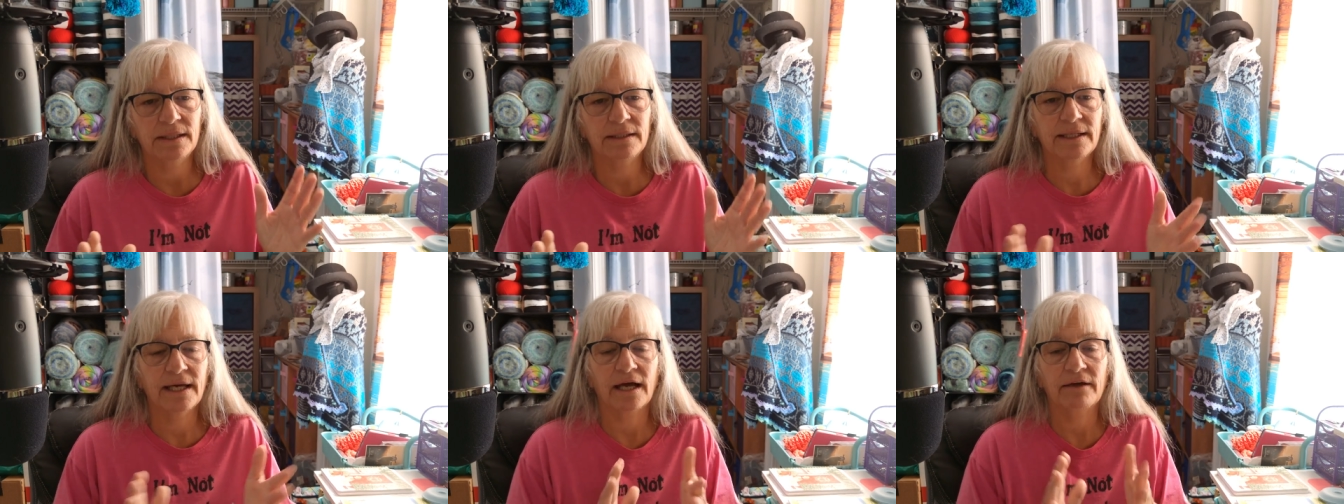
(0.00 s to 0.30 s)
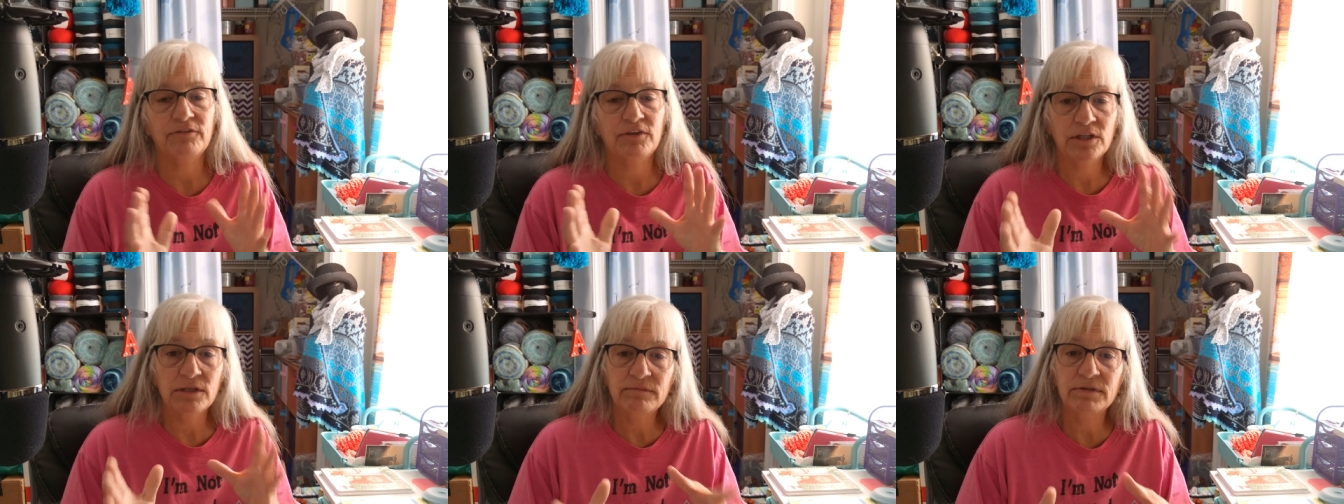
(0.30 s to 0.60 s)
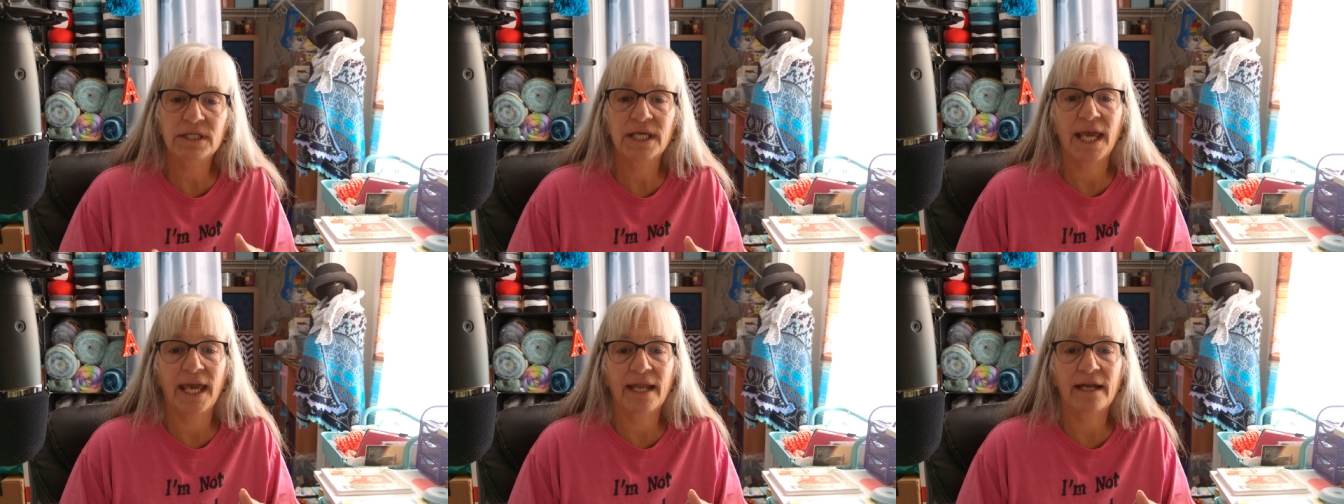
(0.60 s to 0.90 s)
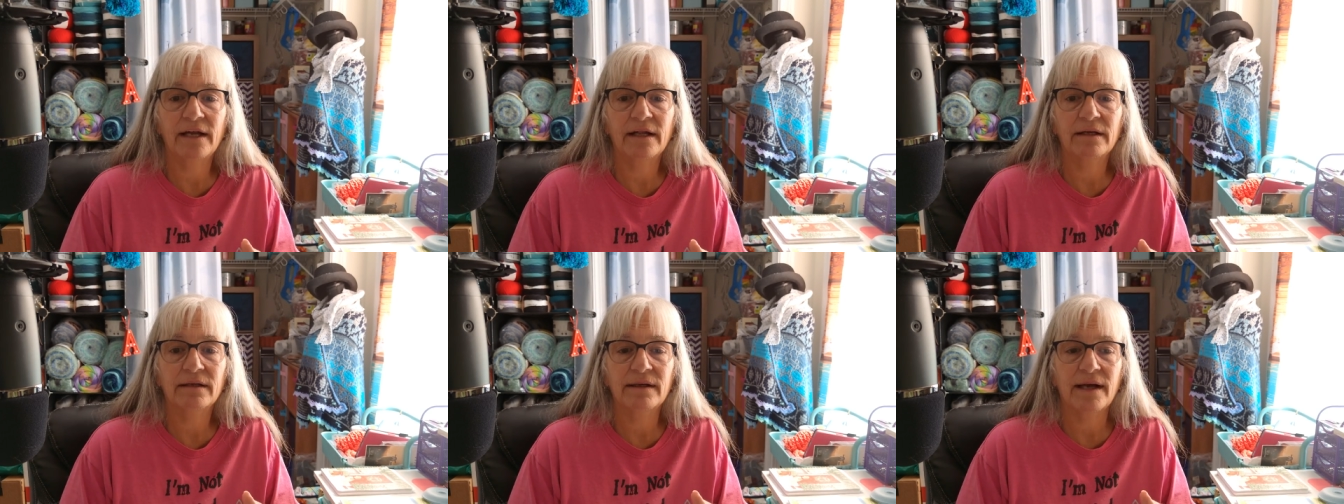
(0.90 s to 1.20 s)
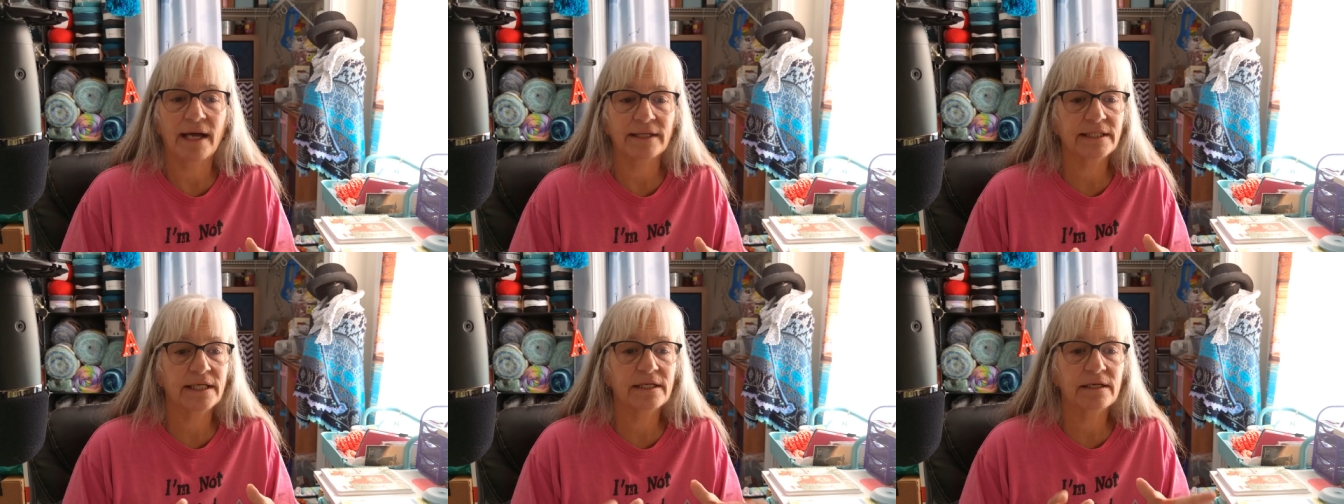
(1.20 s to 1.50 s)
Now, if you live in Canada,
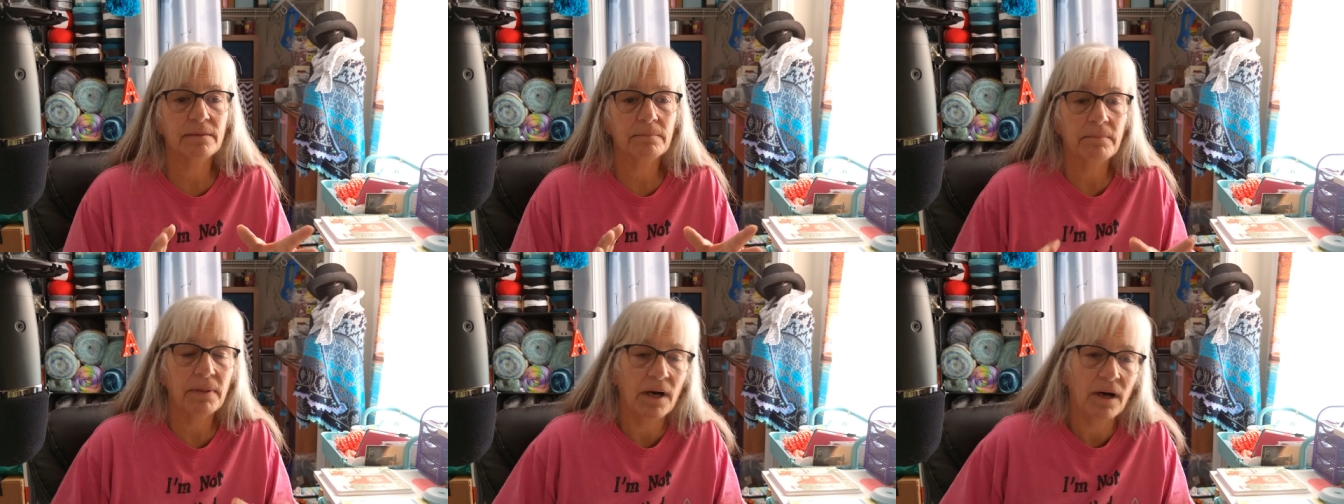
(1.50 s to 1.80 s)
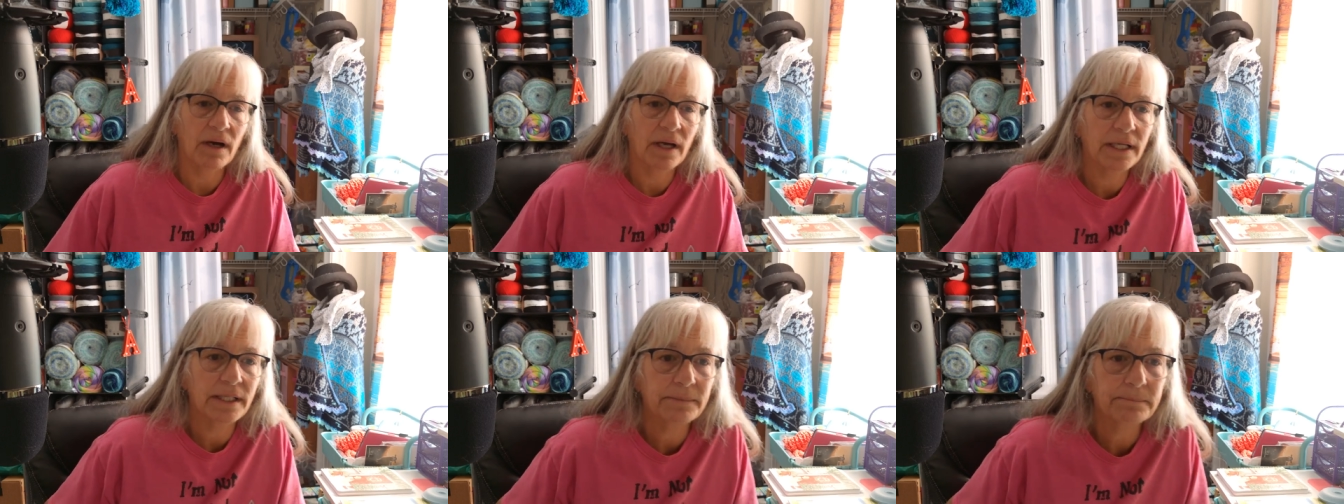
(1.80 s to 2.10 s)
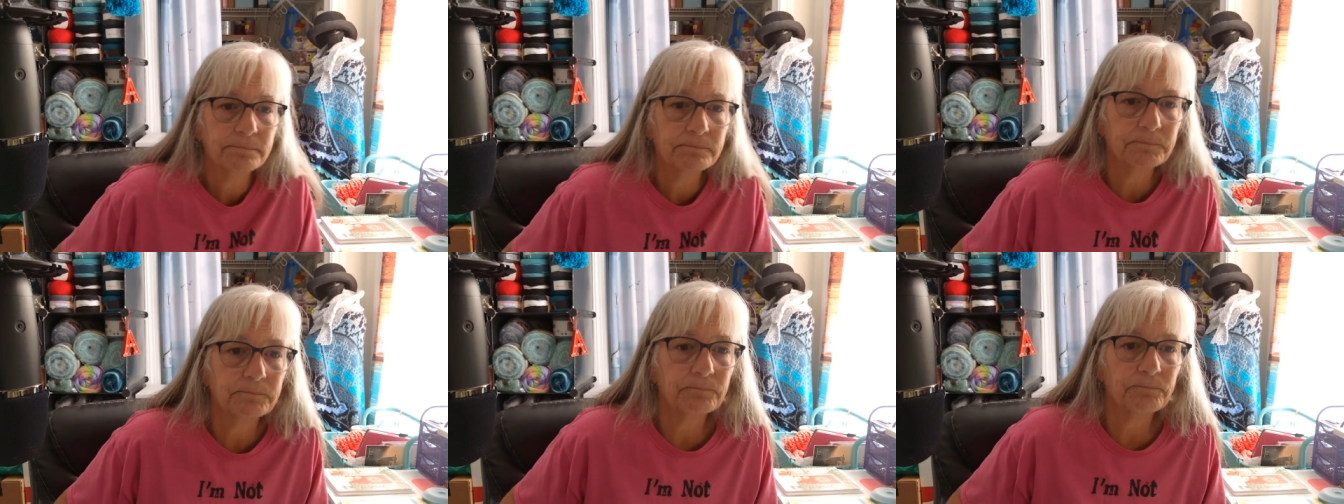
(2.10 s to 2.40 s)
I can combine